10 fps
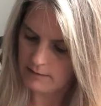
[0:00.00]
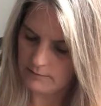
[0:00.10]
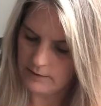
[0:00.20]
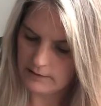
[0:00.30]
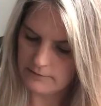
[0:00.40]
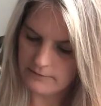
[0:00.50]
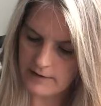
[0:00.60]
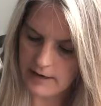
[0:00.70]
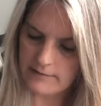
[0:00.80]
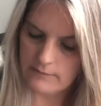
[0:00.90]
we've got the
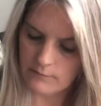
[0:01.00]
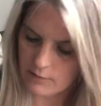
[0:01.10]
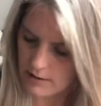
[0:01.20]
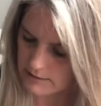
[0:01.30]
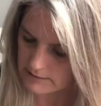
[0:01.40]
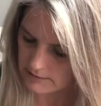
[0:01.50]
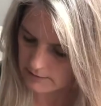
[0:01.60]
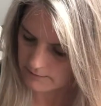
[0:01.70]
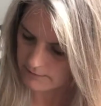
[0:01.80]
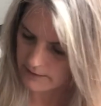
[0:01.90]
Five of Wands
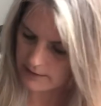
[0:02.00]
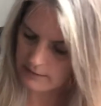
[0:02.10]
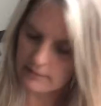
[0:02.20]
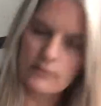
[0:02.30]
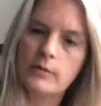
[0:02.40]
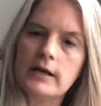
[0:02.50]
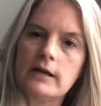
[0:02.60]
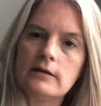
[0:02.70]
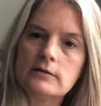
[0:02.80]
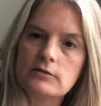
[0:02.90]
clarifying the Queen,